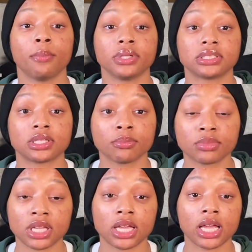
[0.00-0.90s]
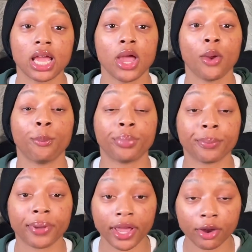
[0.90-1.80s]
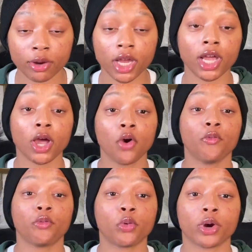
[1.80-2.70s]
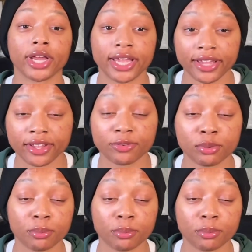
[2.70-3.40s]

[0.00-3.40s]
But something preparing for anything,